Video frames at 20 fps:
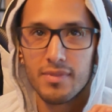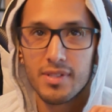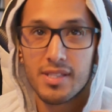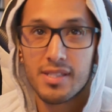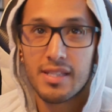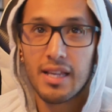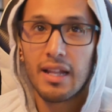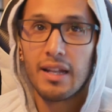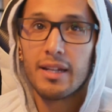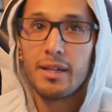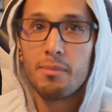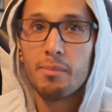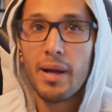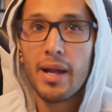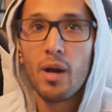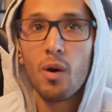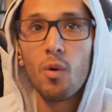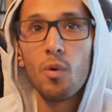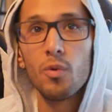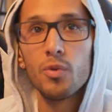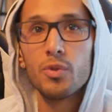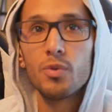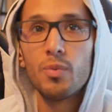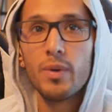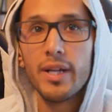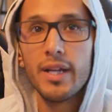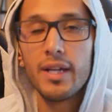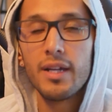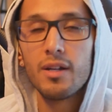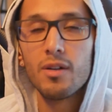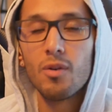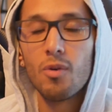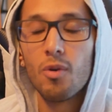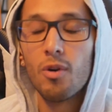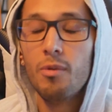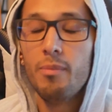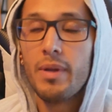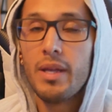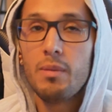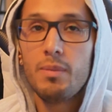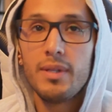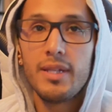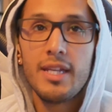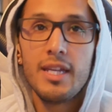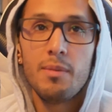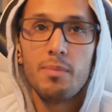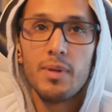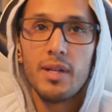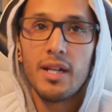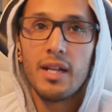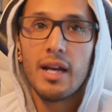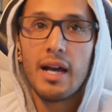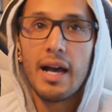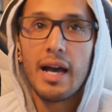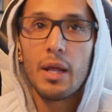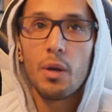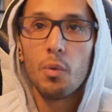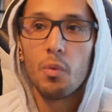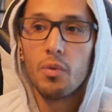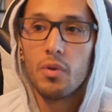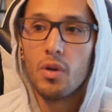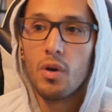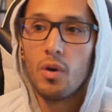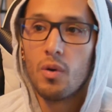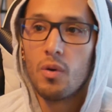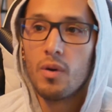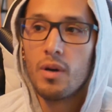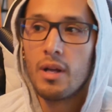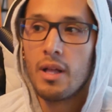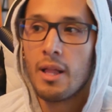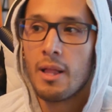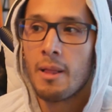selling my old rig, or maybe keeping it, I don't know.